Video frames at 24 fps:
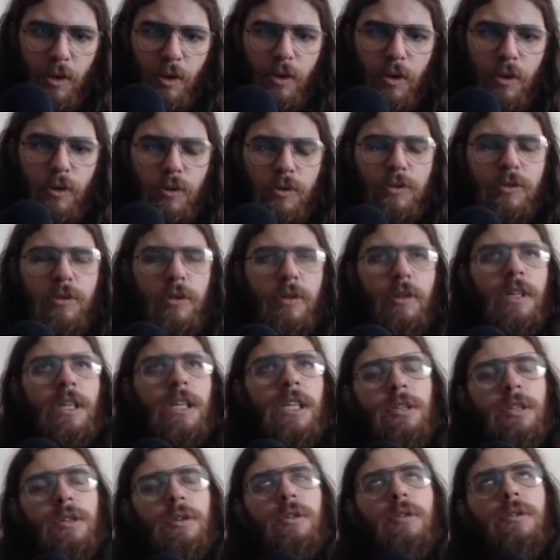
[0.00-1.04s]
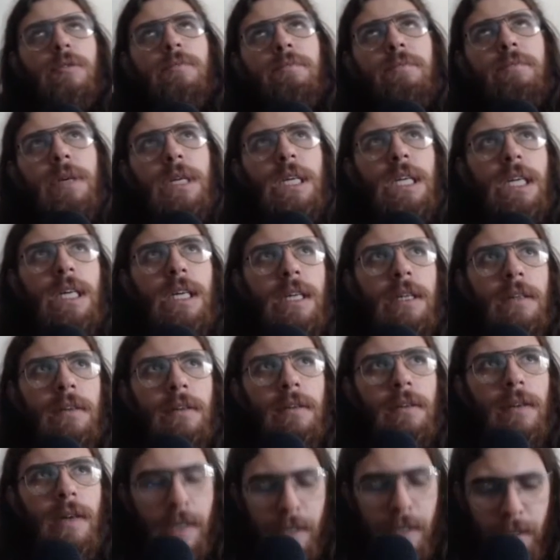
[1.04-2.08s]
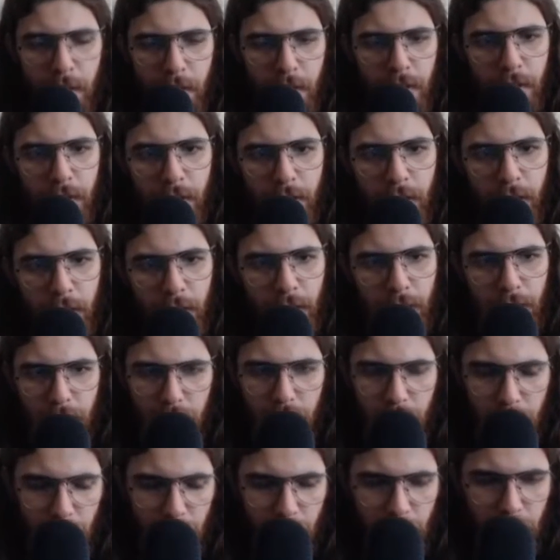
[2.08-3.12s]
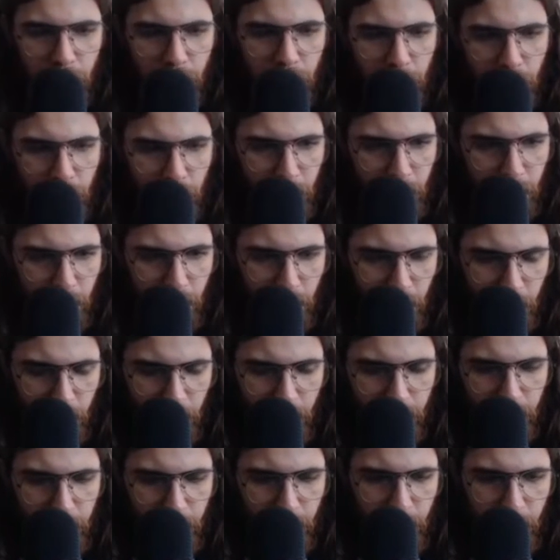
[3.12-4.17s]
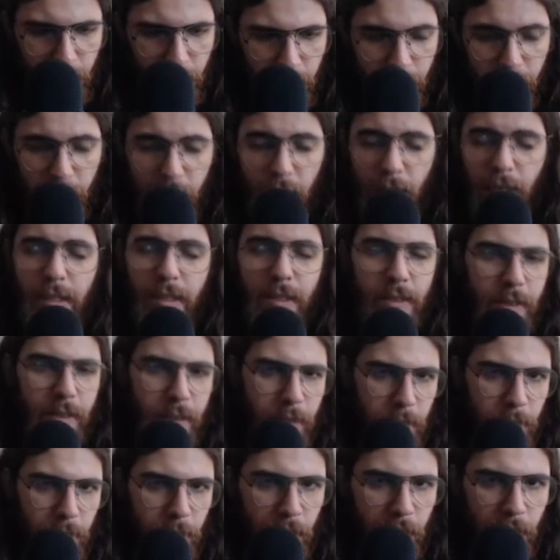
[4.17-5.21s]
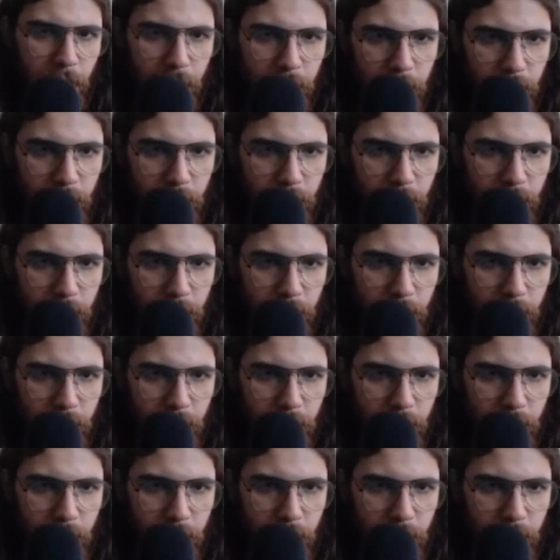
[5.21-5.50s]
Also, it could be another character, Calendar Man,